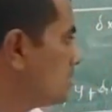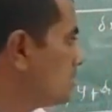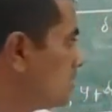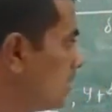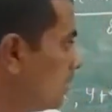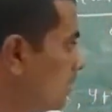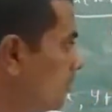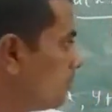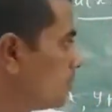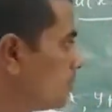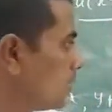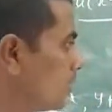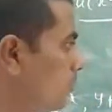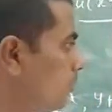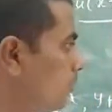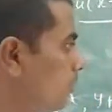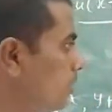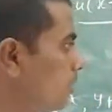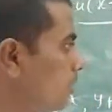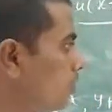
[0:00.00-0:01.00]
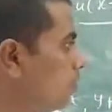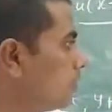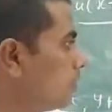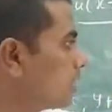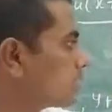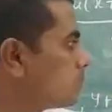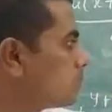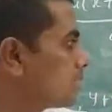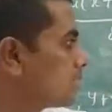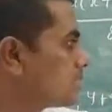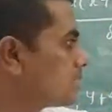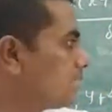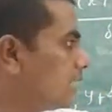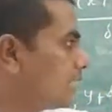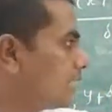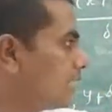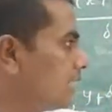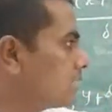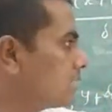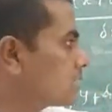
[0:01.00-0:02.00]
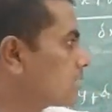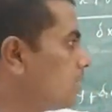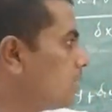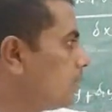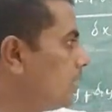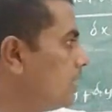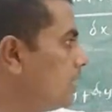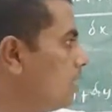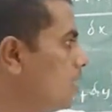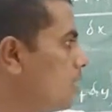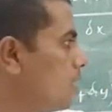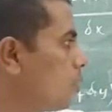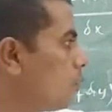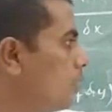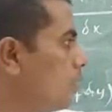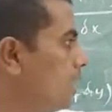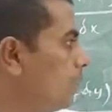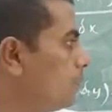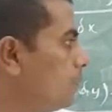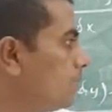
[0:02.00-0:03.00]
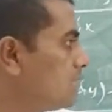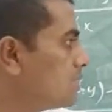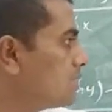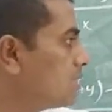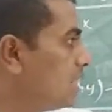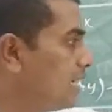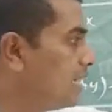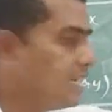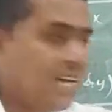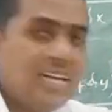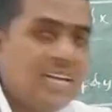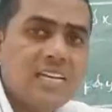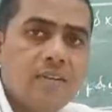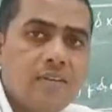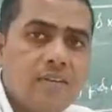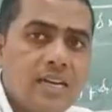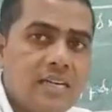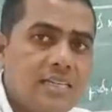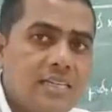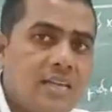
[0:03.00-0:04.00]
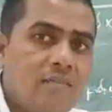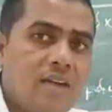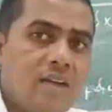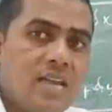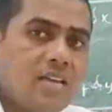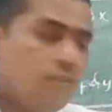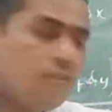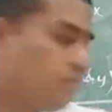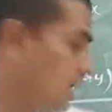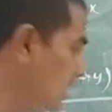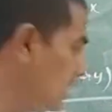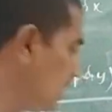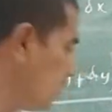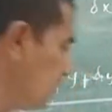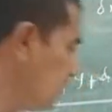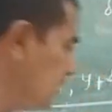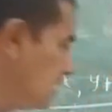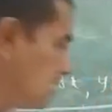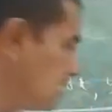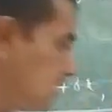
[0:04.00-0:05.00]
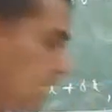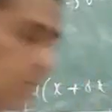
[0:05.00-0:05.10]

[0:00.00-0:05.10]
Here v of x plus delta x comma y plus delta y. The value of delta y is